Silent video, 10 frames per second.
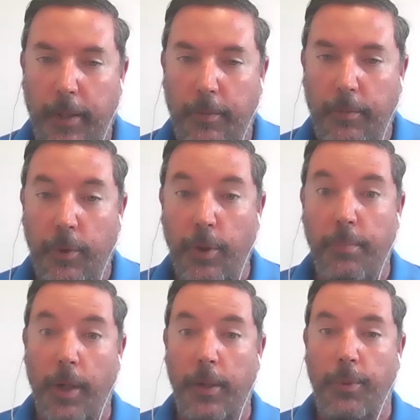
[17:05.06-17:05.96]
making good
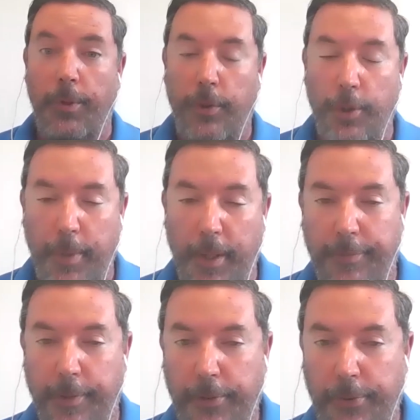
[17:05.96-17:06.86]
money with good
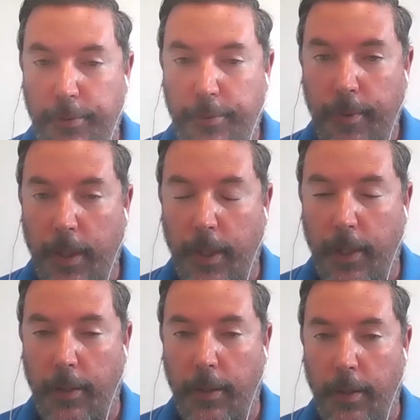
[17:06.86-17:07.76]
benefits,
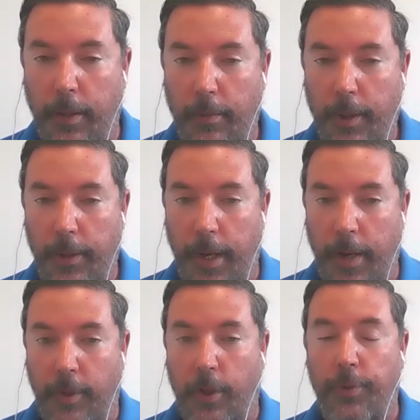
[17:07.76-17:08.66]
and they
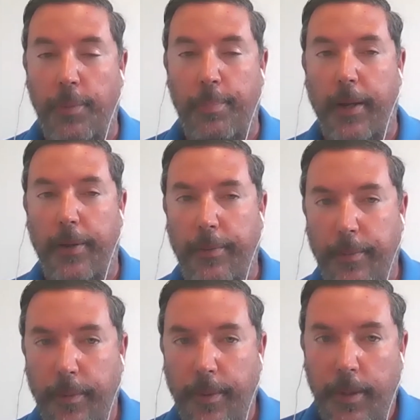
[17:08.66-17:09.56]
have a career path.
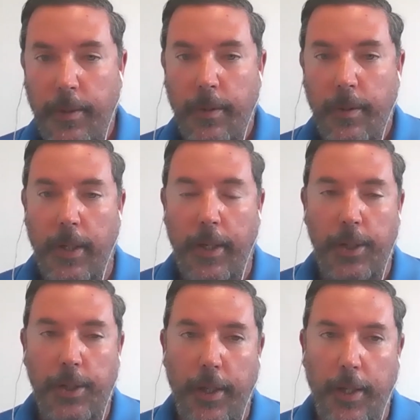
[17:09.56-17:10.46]
I
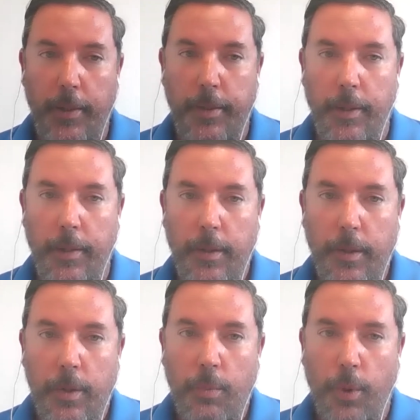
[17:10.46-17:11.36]
actually had
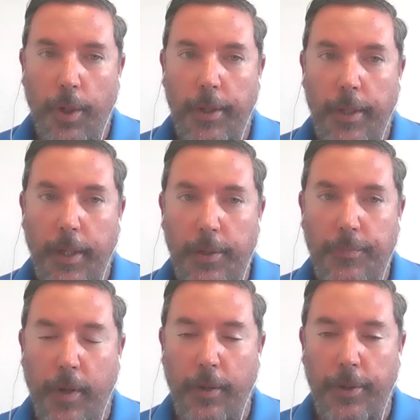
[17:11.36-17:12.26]
one of the
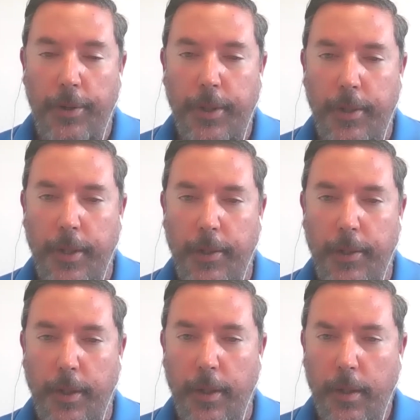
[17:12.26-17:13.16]
kids' father said
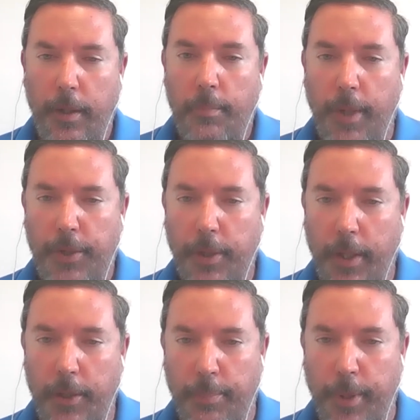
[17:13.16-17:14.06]
that my son
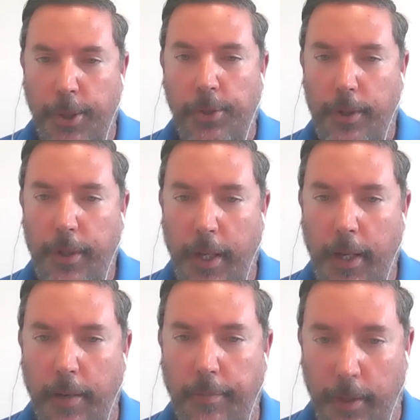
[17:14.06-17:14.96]
has a better truck than
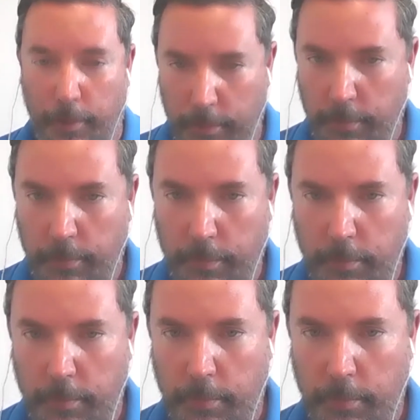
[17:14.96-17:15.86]
I have now.
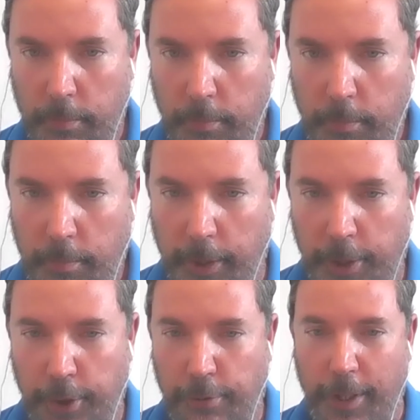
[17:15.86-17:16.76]
And he
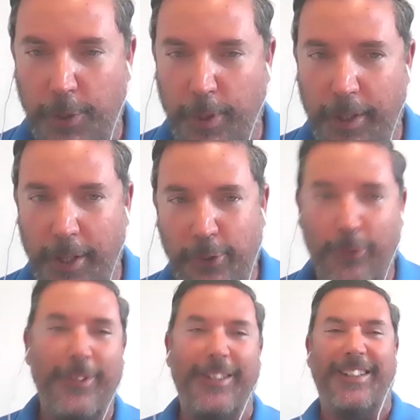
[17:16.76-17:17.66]
just graduated high
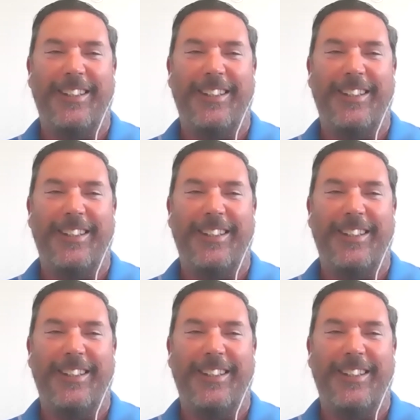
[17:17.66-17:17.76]
school.